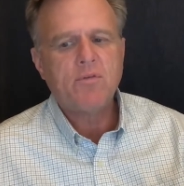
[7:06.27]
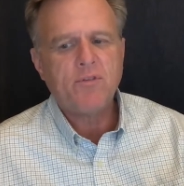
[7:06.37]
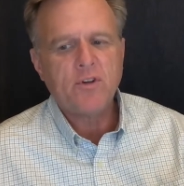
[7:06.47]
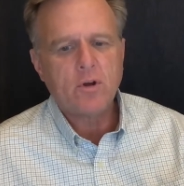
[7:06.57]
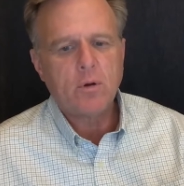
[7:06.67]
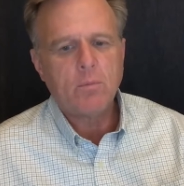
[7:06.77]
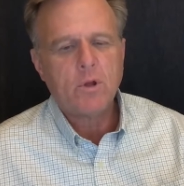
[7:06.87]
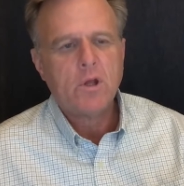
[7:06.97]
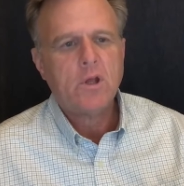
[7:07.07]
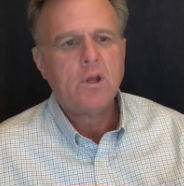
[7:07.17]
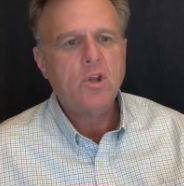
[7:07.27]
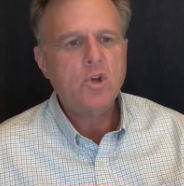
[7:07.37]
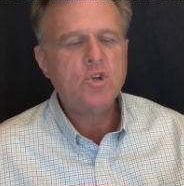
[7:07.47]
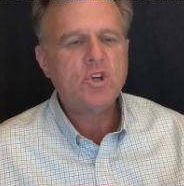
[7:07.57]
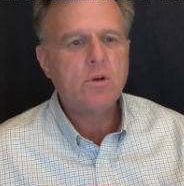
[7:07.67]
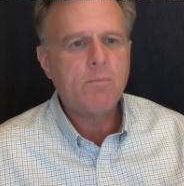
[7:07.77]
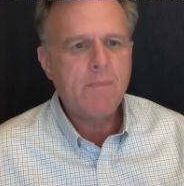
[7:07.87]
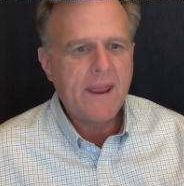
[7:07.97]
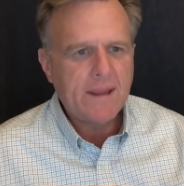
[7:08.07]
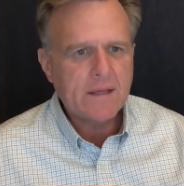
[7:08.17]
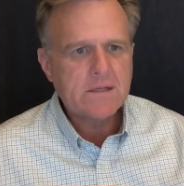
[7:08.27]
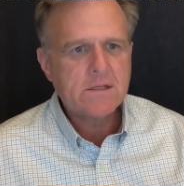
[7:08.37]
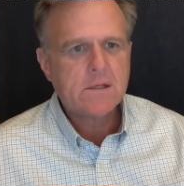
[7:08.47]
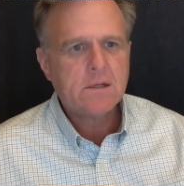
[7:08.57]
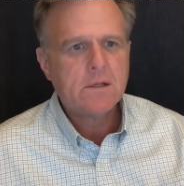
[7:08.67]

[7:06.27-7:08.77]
film, you should make it.